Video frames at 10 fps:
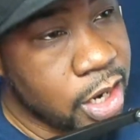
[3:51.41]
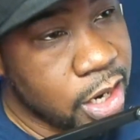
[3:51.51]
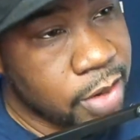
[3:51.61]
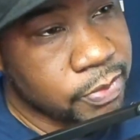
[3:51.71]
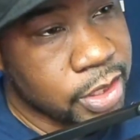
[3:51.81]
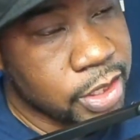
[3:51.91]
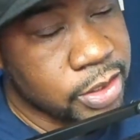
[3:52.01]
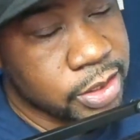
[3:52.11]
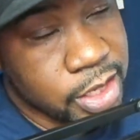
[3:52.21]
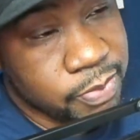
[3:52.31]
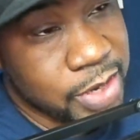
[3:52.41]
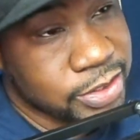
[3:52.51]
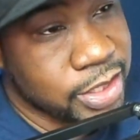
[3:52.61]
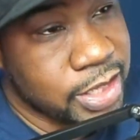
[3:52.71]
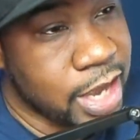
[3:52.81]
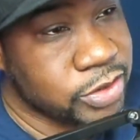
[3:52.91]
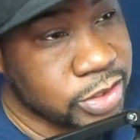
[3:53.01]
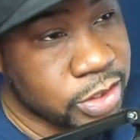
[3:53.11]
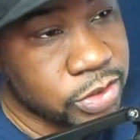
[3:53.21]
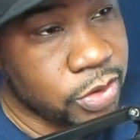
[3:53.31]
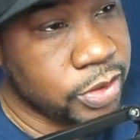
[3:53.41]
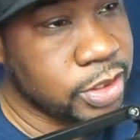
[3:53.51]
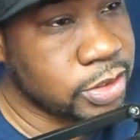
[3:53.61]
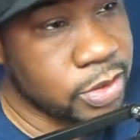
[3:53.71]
and basically not just internally.